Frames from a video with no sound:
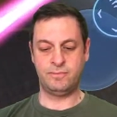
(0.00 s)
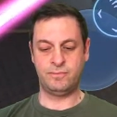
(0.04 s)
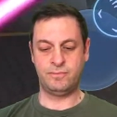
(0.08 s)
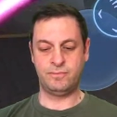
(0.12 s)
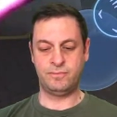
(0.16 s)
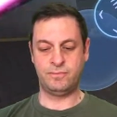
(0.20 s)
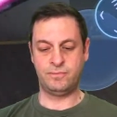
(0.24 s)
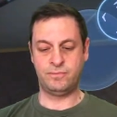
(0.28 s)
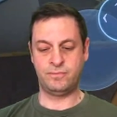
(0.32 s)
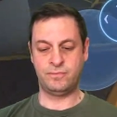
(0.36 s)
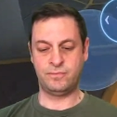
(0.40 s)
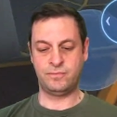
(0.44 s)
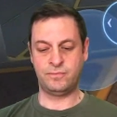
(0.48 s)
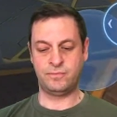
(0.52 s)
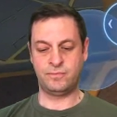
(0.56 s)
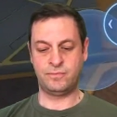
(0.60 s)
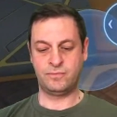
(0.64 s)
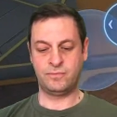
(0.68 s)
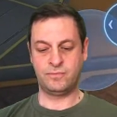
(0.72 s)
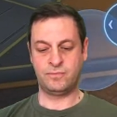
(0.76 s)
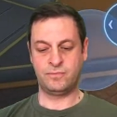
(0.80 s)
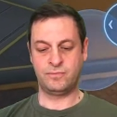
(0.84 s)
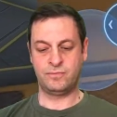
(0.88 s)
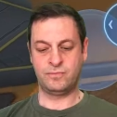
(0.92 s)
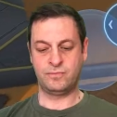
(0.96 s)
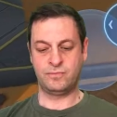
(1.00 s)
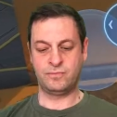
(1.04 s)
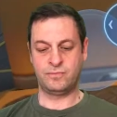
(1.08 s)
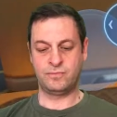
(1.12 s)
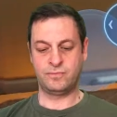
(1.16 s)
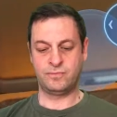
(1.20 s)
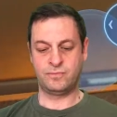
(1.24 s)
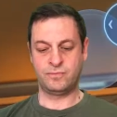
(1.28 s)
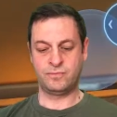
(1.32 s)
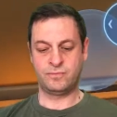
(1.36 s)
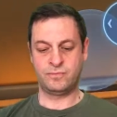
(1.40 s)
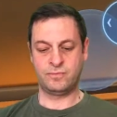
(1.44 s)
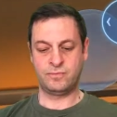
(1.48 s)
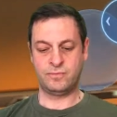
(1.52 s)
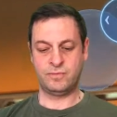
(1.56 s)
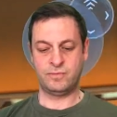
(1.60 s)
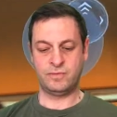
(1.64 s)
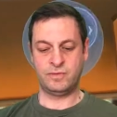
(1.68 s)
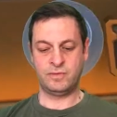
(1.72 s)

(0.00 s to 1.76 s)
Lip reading: No one is speaking in this clip.